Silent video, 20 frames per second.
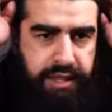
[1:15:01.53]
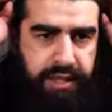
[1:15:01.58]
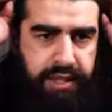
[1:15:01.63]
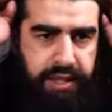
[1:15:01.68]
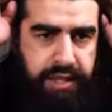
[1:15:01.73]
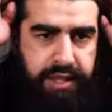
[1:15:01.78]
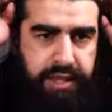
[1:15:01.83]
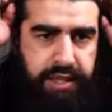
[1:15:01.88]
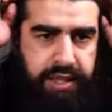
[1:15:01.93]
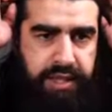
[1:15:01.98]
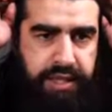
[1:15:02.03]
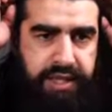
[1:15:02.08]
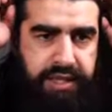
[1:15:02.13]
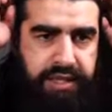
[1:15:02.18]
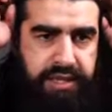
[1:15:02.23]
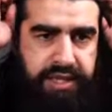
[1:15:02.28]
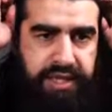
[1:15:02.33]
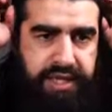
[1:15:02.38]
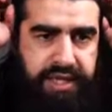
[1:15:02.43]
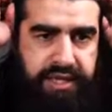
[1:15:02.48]

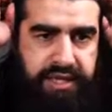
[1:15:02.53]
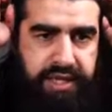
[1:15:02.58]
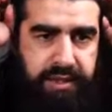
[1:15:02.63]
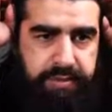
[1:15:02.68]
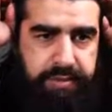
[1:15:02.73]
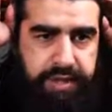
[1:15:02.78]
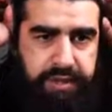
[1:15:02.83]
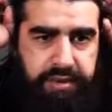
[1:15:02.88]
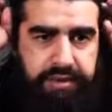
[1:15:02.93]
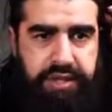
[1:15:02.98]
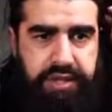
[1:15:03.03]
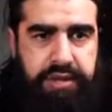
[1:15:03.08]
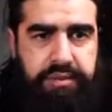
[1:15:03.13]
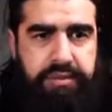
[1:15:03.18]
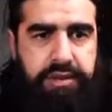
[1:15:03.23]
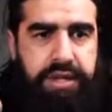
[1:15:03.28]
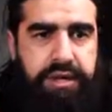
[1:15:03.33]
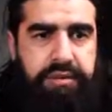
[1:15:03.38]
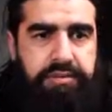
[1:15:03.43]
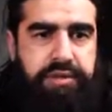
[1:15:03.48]
Tell us about
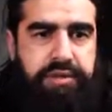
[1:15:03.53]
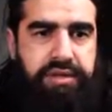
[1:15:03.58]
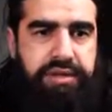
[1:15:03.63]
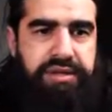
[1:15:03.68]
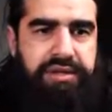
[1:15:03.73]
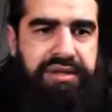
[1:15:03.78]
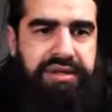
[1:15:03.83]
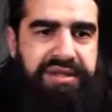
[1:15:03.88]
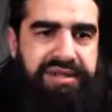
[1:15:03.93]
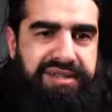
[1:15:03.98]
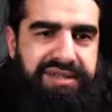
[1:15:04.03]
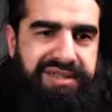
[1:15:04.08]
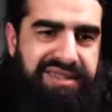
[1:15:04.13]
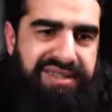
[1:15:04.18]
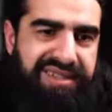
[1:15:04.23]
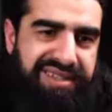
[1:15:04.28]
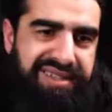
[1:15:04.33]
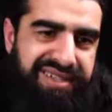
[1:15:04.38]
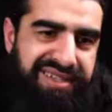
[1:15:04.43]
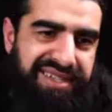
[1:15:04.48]
Imam Jassas.
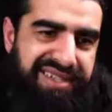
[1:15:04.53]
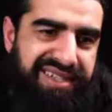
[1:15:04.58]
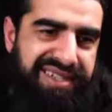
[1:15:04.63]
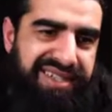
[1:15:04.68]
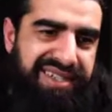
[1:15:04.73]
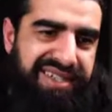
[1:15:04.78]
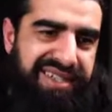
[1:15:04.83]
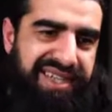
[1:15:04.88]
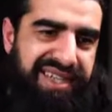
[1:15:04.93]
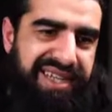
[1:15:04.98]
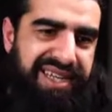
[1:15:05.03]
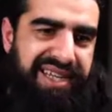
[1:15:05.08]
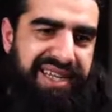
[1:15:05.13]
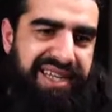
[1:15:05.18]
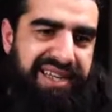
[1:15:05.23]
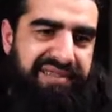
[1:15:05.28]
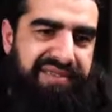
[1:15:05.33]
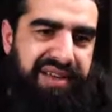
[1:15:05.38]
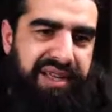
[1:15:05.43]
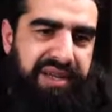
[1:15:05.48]

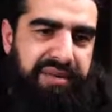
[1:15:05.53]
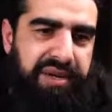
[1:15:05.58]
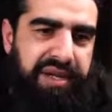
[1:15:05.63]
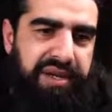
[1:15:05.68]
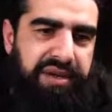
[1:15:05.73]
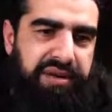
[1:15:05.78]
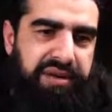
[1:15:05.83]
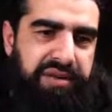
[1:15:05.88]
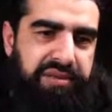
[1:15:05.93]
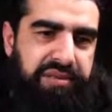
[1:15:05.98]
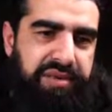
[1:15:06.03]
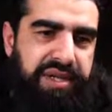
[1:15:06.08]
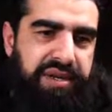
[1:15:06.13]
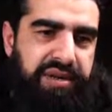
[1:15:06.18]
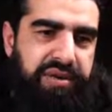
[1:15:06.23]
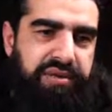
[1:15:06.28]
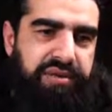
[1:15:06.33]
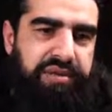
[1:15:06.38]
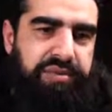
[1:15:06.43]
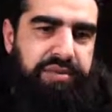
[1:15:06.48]
If I'm alone with an
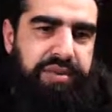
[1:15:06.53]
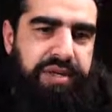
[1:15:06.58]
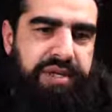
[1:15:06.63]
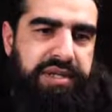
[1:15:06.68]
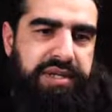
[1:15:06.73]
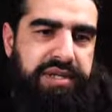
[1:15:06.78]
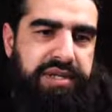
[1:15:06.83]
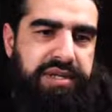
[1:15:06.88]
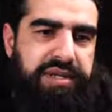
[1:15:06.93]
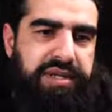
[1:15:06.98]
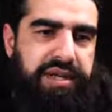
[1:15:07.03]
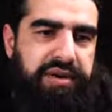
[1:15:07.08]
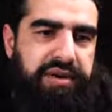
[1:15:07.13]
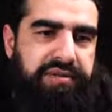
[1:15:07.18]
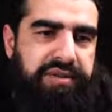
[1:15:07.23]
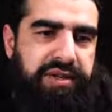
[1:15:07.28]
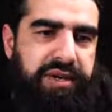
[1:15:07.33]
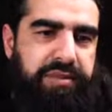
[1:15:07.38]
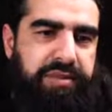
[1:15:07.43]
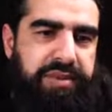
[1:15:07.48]
old person
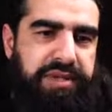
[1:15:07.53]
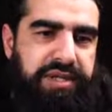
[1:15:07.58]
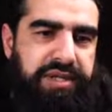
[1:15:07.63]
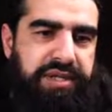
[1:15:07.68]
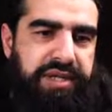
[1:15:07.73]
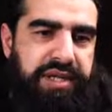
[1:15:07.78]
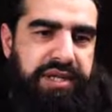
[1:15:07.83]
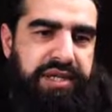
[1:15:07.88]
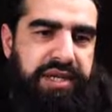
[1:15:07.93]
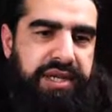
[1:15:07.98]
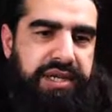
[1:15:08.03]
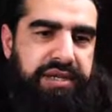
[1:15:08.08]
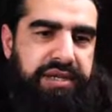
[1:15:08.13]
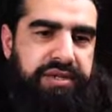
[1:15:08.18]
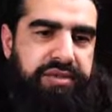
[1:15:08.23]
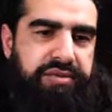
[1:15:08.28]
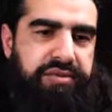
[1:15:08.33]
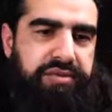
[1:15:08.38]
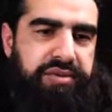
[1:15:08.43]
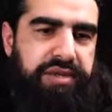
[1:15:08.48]
of the opposite gender,
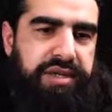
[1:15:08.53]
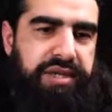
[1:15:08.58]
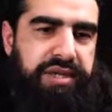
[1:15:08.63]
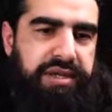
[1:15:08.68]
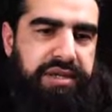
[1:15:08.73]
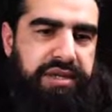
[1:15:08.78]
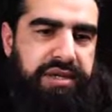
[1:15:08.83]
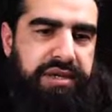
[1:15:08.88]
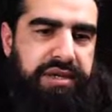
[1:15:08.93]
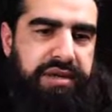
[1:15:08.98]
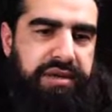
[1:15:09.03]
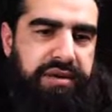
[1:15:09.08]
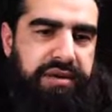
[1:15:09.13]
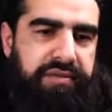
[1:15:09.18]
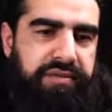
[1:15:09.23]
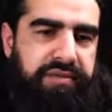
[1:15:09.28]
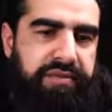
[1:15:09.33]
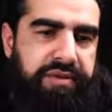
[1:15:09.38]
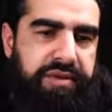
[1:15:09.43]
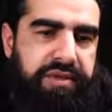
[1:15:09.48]
does ruling
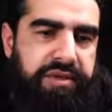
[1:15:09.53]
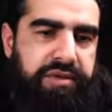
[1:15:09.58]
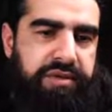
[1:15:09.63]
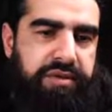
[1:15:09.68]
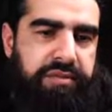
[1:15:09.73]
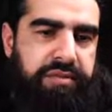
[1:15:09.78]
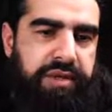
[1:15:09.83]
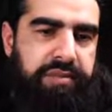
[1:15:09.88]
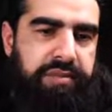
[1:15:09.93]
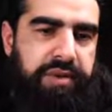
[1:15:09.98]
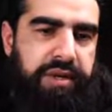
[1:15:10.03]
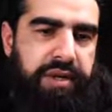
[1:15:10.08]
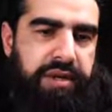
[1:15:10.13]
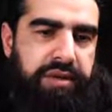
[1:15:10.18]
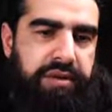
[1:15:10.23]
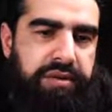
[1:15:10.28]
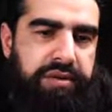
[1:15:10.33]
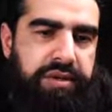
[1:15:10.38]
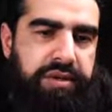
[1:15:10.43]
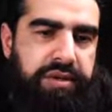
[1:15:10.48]
of two people
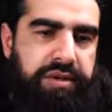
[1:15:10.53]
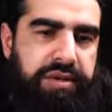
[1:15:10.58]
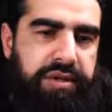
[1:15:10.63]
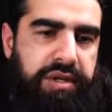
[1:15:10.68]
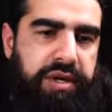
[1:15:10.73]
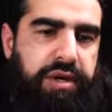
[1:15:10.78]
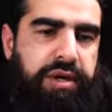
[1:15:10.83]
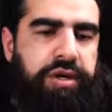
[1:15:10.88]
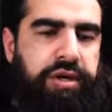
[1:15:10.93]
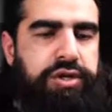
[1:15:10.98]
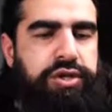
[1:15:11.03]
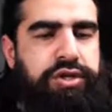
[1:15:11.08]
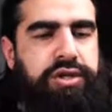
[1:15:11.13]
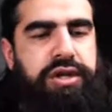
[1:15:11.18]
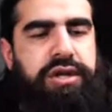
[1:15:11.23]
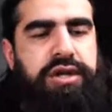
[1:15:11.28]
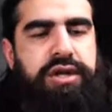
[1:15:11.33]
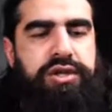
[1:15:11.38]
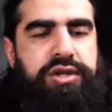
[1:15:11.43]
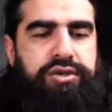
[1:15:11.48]
alone,
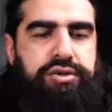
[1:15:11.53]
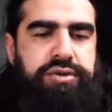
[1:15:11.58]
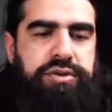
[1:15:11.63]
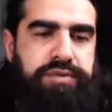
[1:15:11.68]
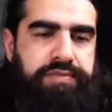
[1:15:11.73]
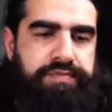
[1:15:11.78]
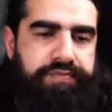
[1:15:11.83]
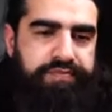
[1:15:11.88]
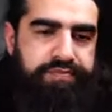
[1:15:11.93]
inshallah, I shouldn't.